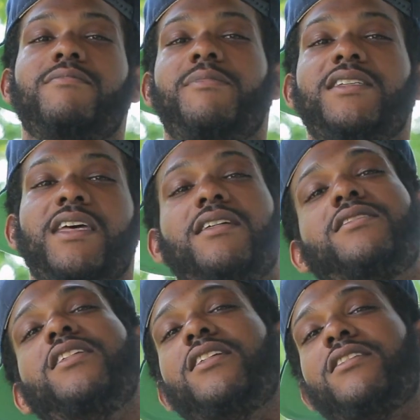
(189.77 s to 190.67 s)
Best out
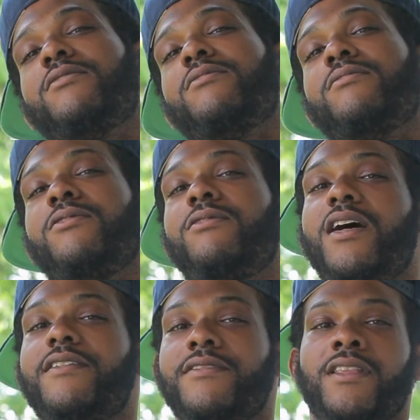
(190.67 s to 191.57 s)
of 10,
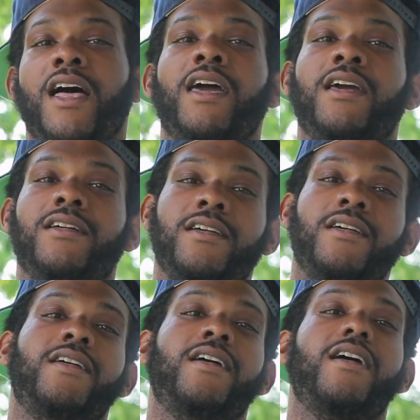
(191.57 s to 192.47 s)
whoever. Like,
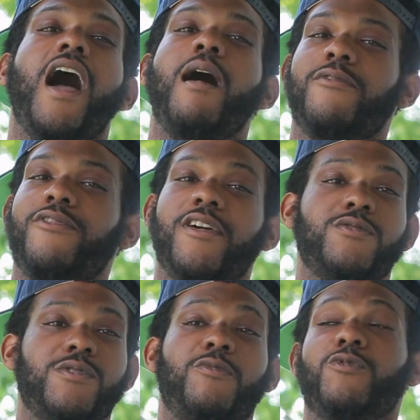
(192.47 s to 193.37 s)
I'm
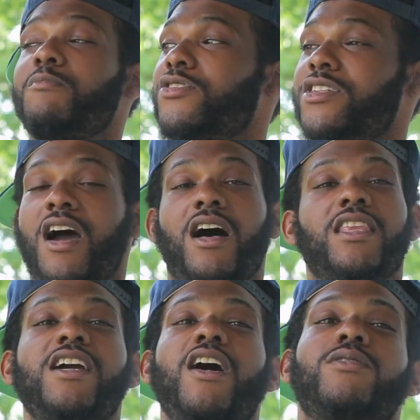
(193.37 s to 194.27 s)
friends with, with most of y'all
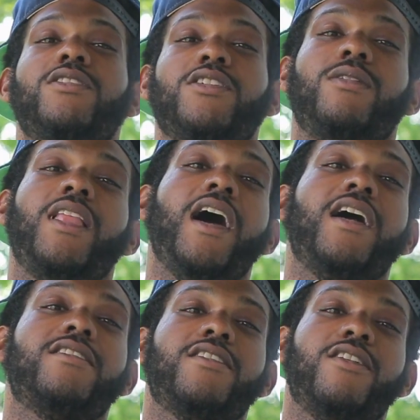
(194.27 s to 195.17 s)
league owners
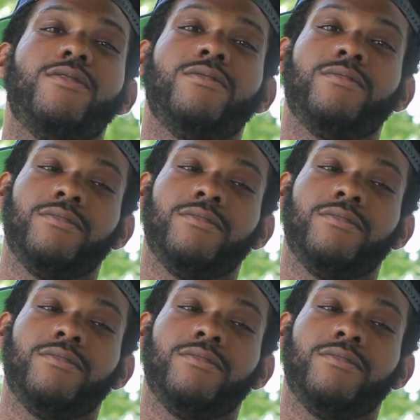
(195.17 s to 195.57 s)
online, so